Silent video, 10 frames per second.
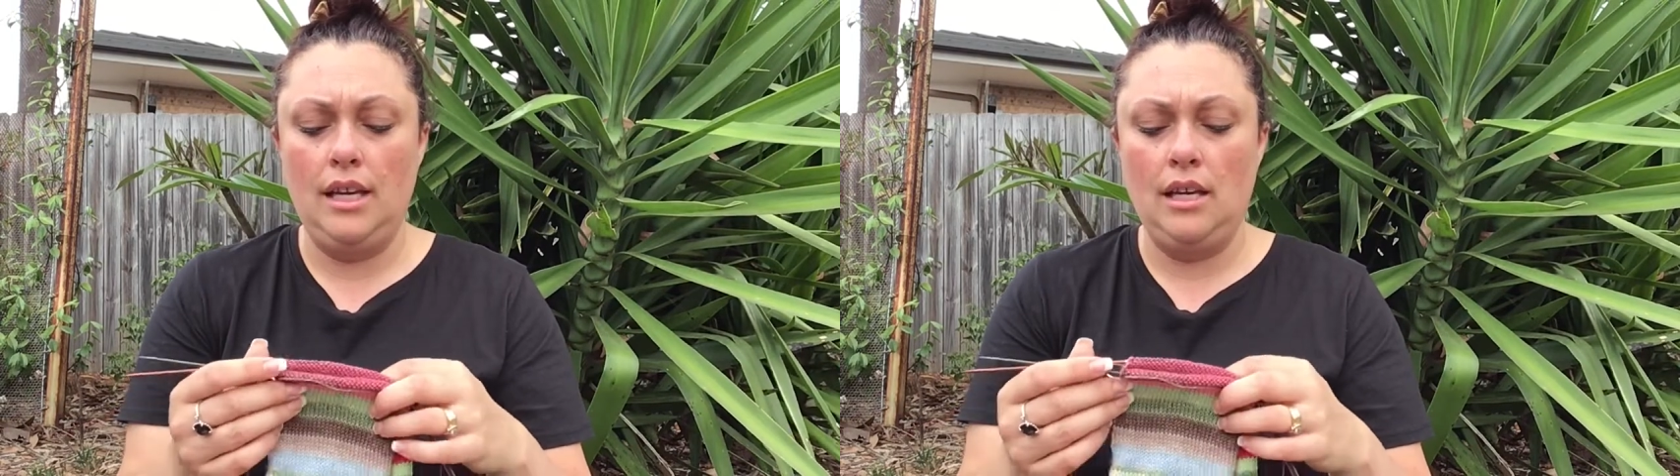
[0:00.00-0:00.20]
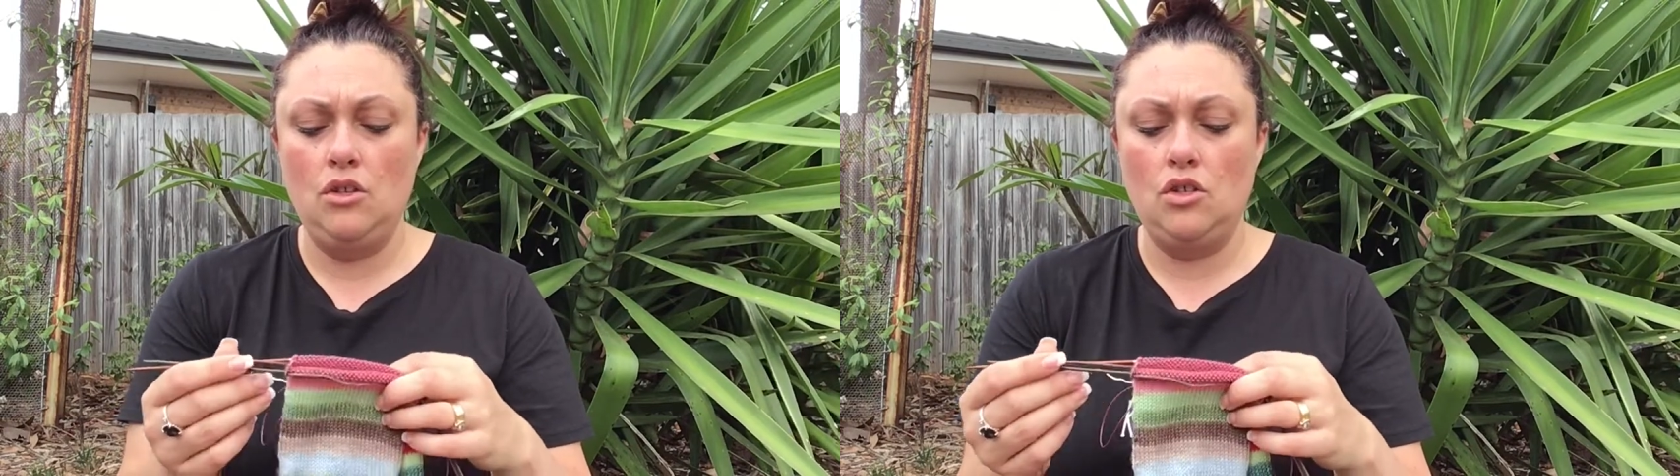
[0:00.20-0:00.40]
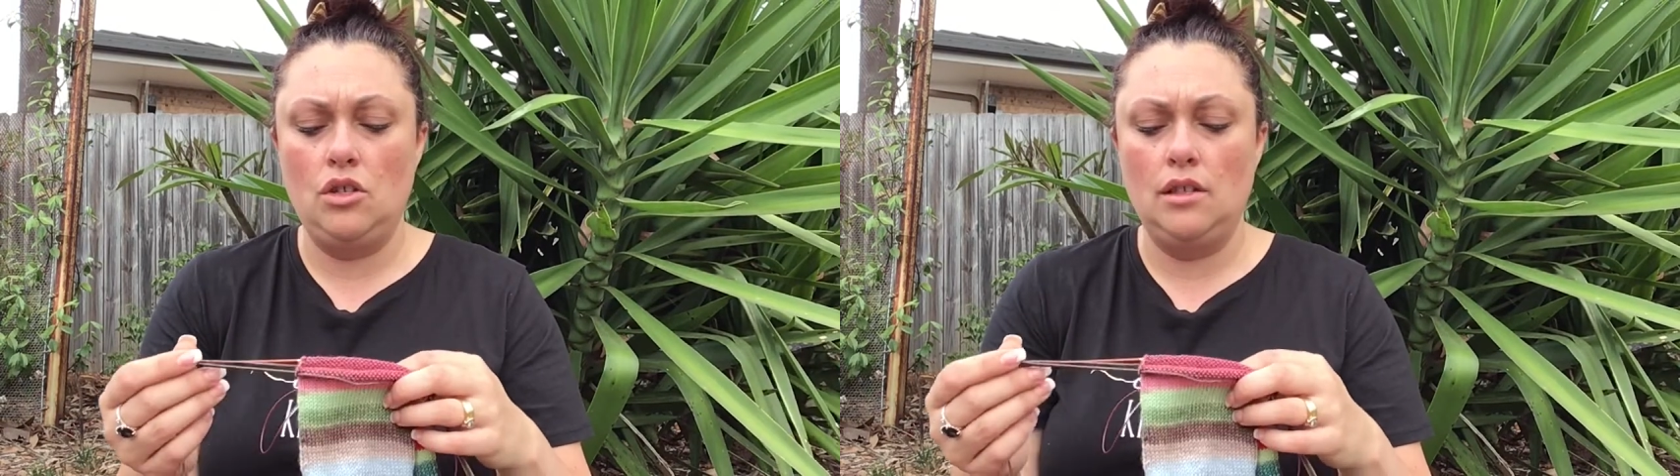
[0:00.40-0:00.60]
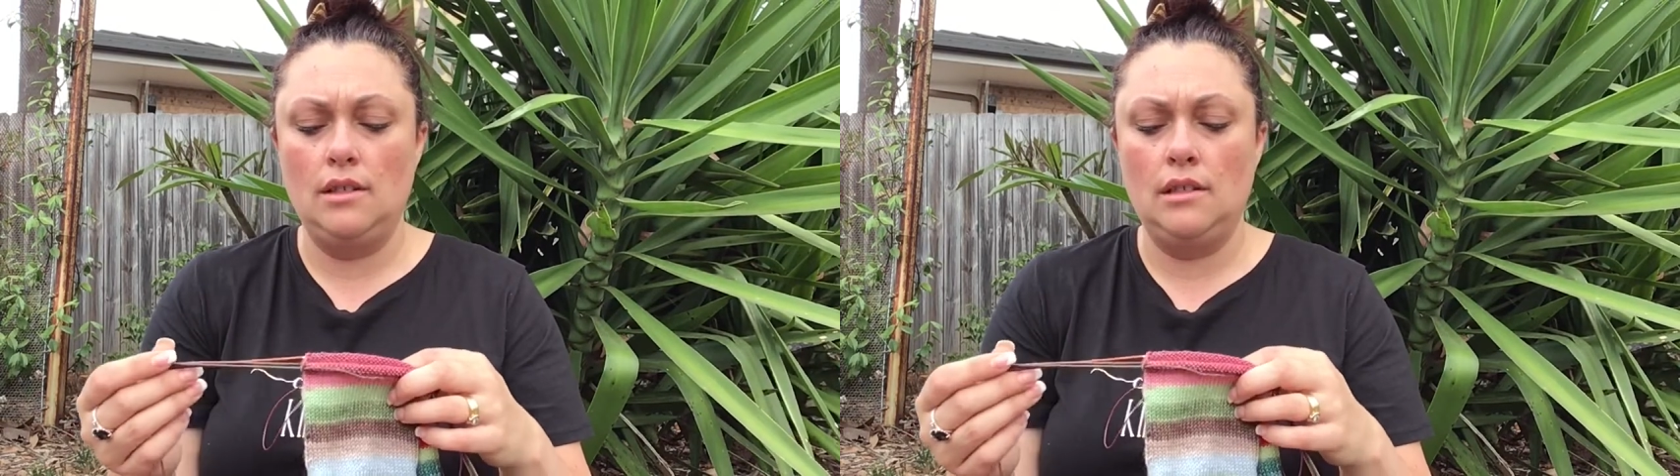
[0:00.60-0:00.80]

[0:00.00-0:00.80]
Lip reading: inches.